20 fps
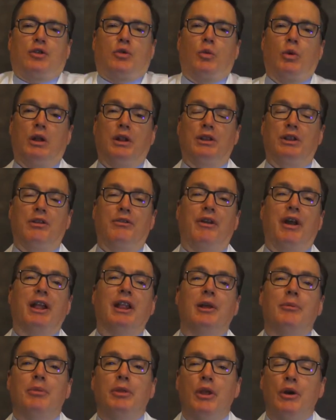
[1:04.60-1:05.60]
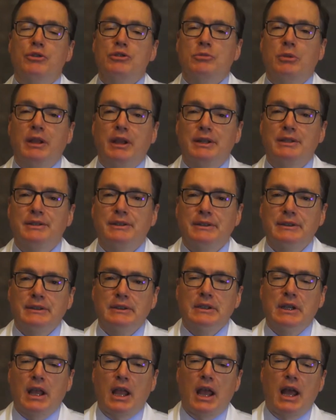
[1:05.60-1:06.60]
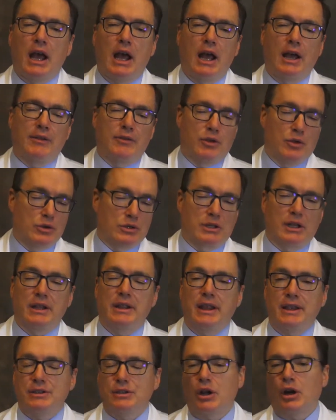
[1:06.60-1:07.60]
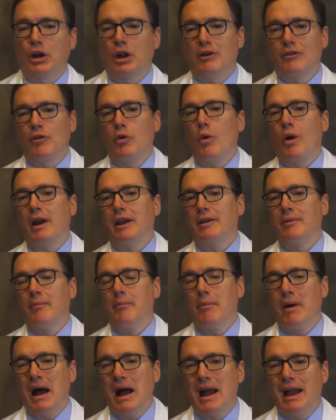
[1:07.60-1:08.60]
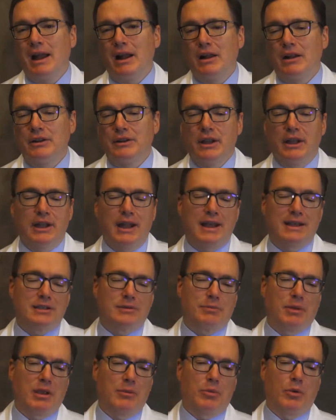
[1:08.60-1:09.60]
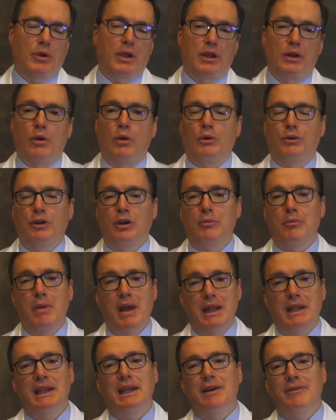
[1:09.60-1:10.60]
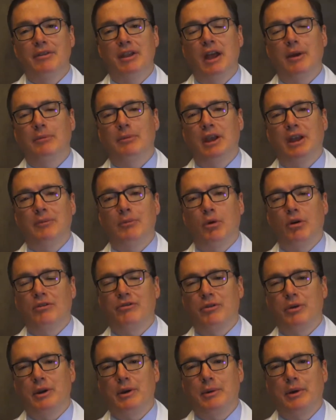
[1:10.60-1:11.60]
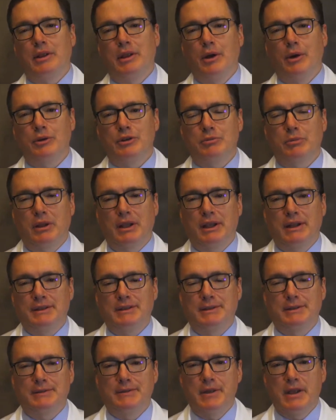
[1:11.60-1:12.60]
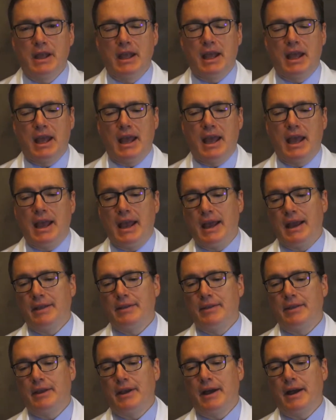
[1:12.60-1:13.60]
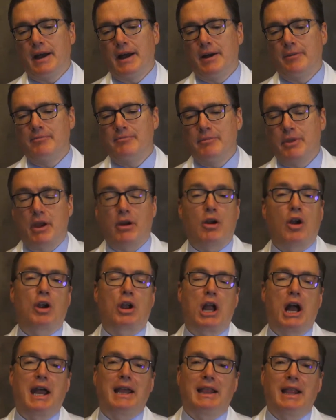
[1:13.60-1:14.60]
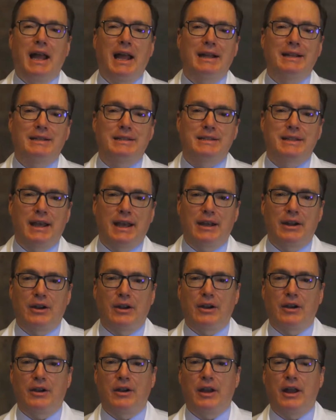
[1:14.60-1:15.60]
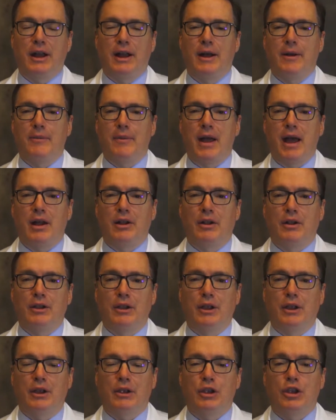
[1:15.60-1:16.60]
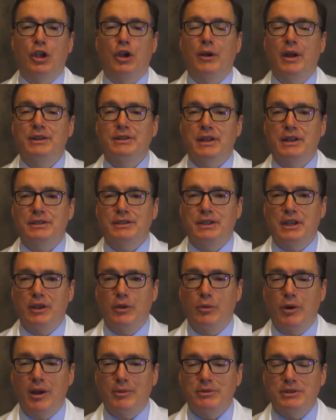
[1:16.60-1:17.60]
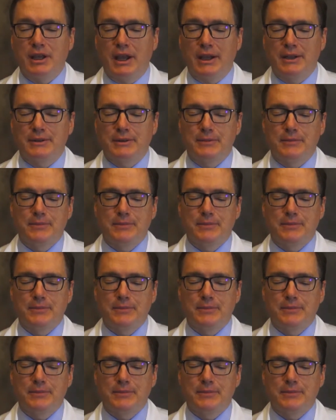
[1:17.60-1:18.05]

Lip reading: will develop nosebleeds. Usually they start off quite mild, and as people get older, many of them get more frequent nosebleeds. And there are guidelines that are out on the Cure HHT website